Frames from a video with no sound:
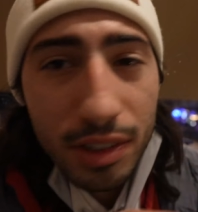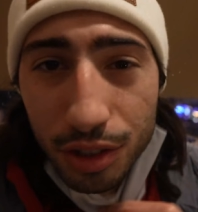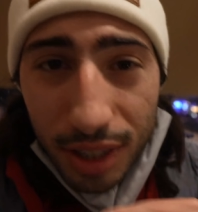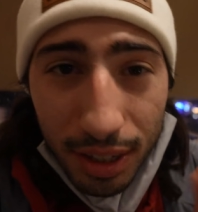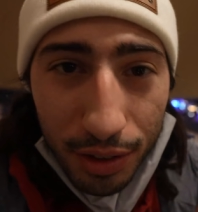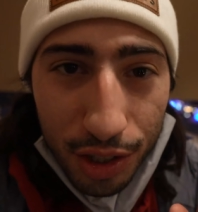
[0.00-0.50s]

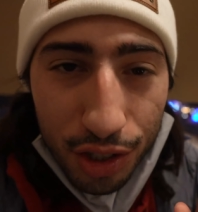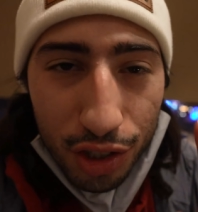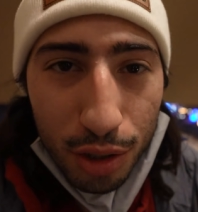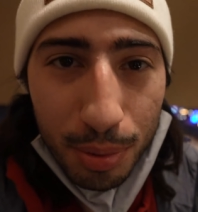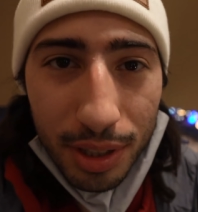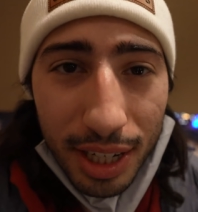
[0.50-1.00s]
So they have a
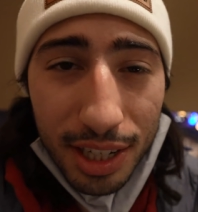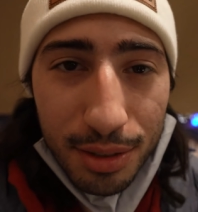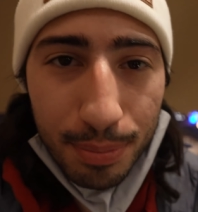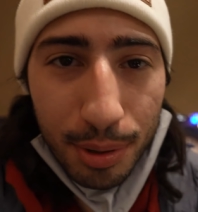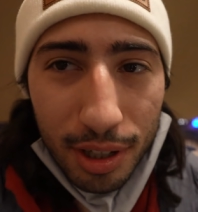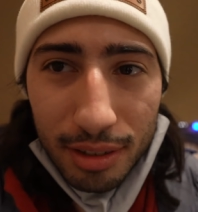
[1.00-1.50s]
super nice
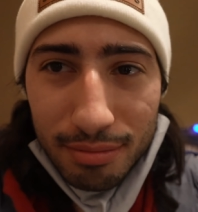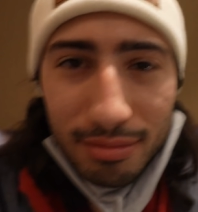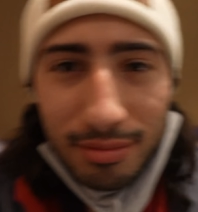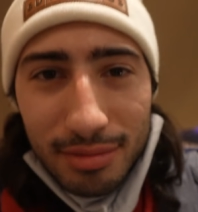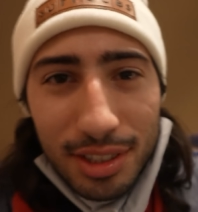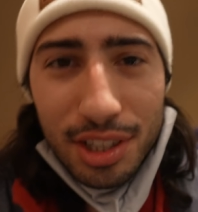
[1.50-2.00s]
bar.
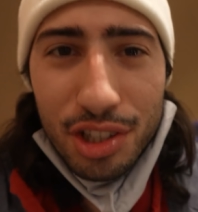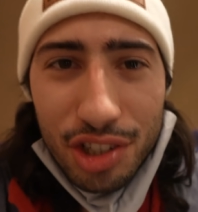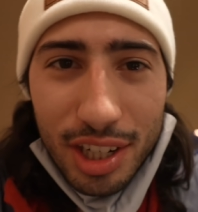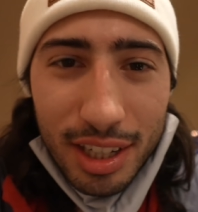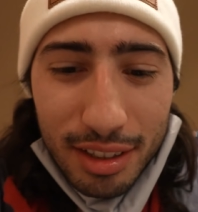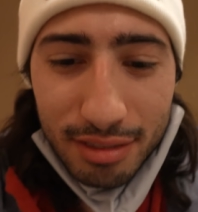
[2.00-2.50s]
Is this
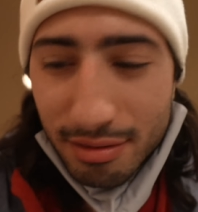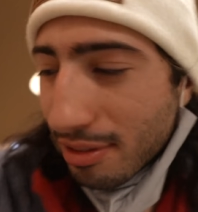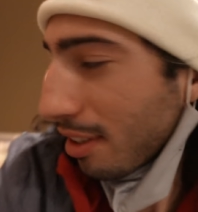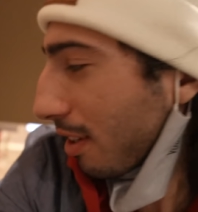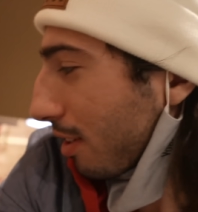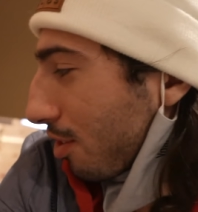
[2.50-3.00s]
shaking? I
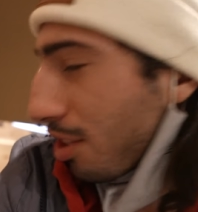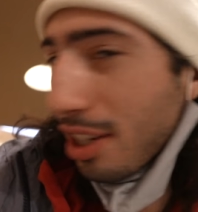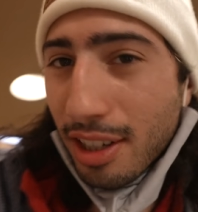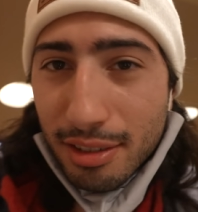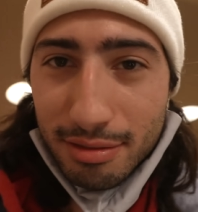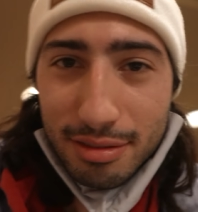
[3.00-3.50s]
think it's
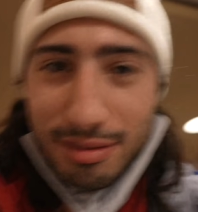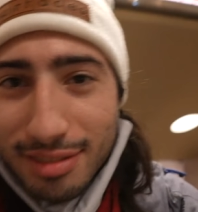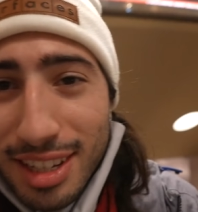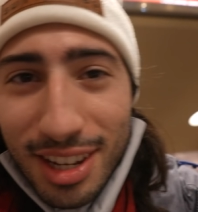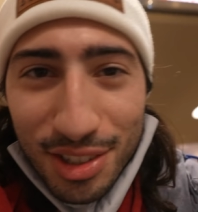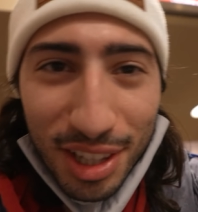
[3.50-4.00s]
shaking.
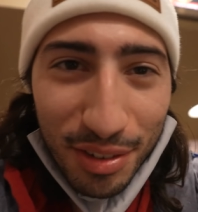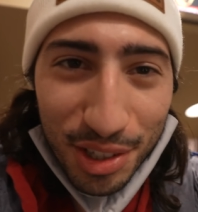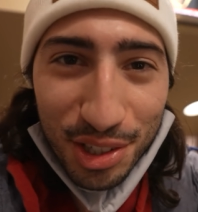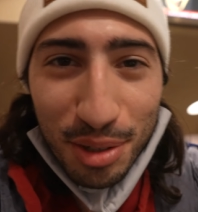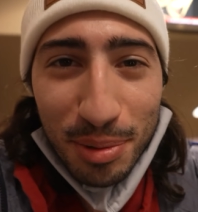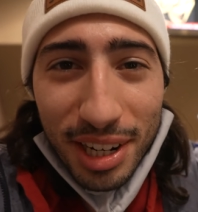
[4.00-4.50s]
So they have a super